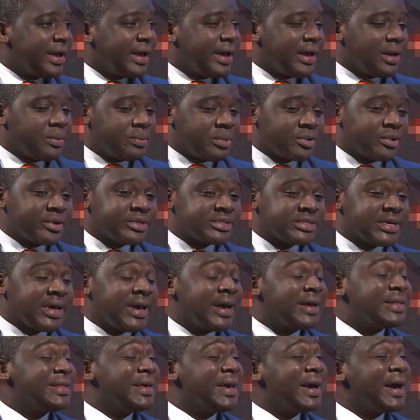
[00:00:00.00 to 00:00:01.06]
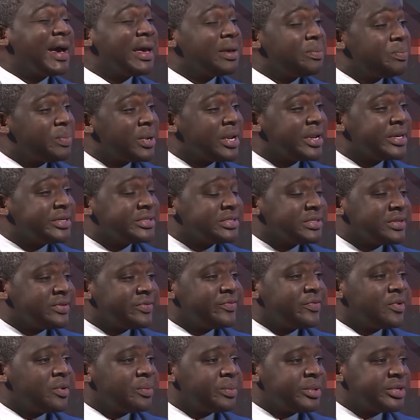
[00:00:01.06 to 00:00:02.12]
because I had a high-placed
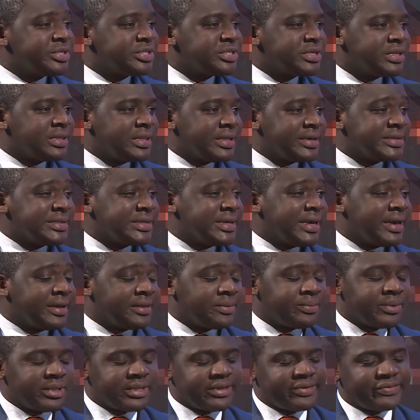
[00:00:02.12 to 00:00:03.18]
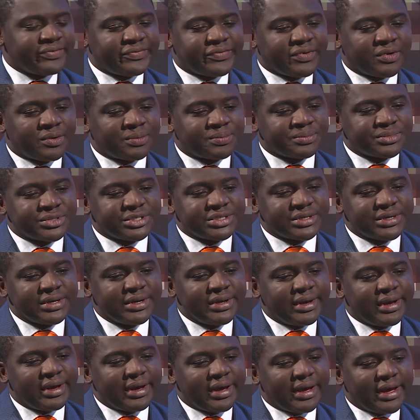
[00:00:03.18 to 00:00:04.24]
information that he had been informed
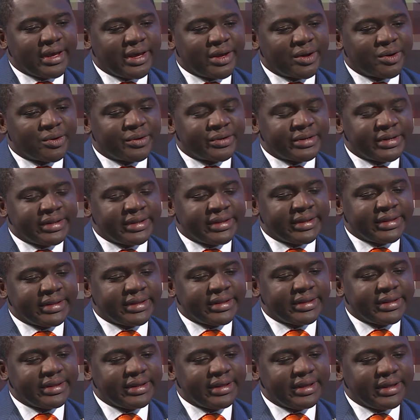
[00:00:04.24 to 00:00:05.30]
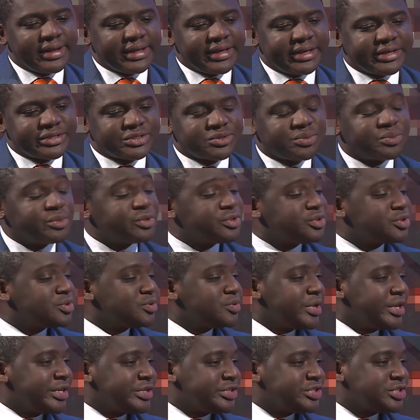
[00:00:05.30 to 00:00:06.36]
on the Gitmo
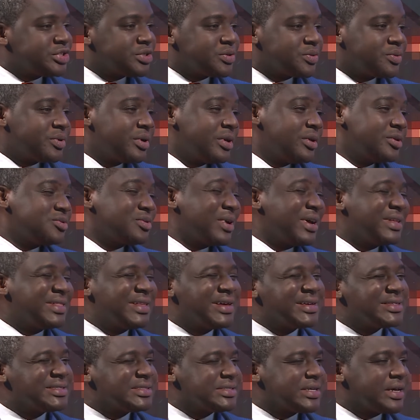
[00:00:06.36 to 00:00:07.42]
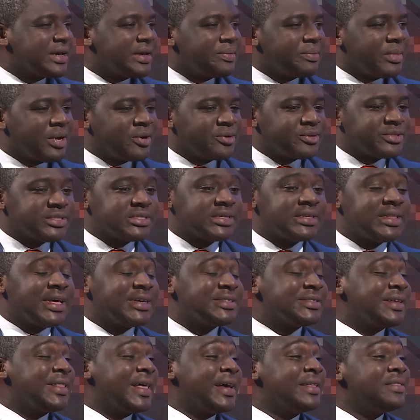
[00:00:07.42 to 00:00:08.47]
2 issue. So at that time, I was seen
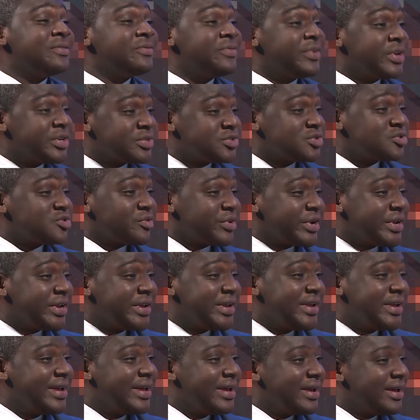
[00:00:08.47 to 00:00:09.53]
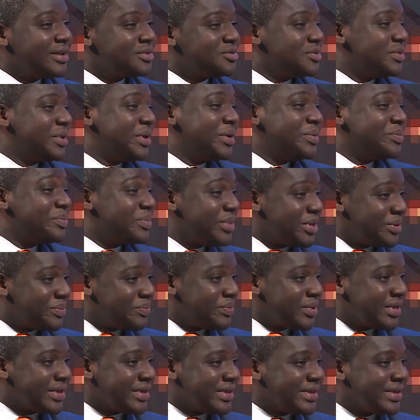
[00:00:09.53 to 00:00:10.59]
as an adversary to the
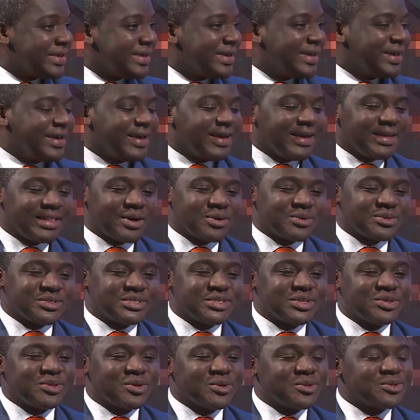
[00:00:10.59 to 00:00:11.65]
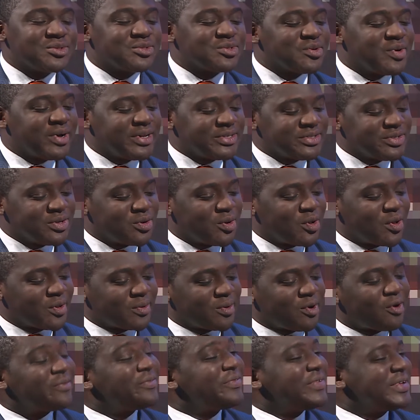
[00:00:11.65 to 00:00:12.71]
MPP, and I was seen also as a
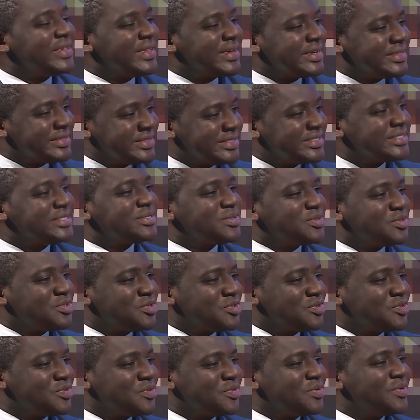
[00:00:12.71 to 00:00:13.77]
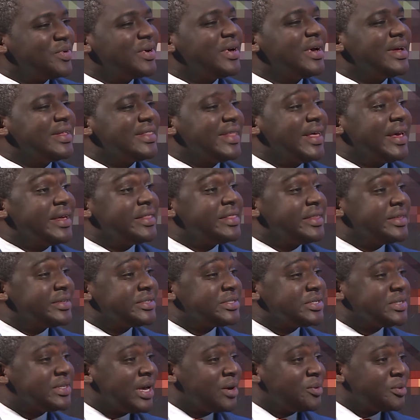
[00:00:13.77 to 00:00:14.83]
confidant to the
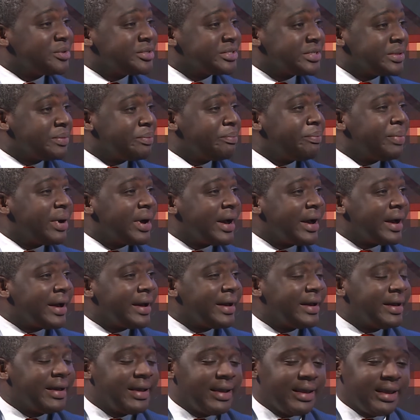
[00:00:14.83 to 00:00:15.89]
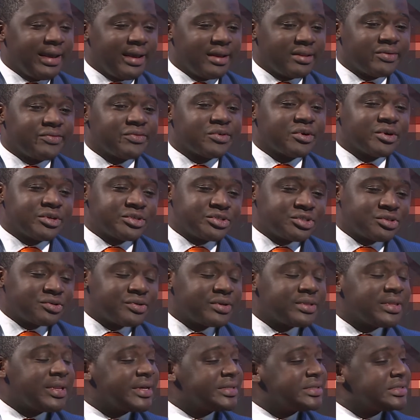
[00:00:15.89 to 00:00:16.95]
NDC that was in power. And of course,
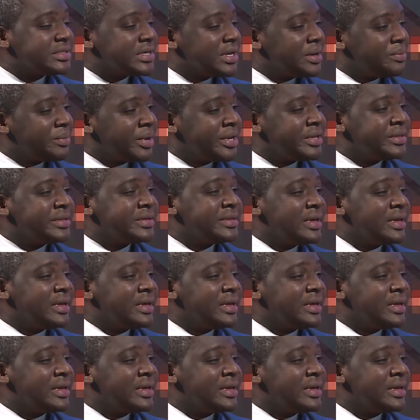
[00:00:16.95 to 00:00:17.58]
during that time, I did a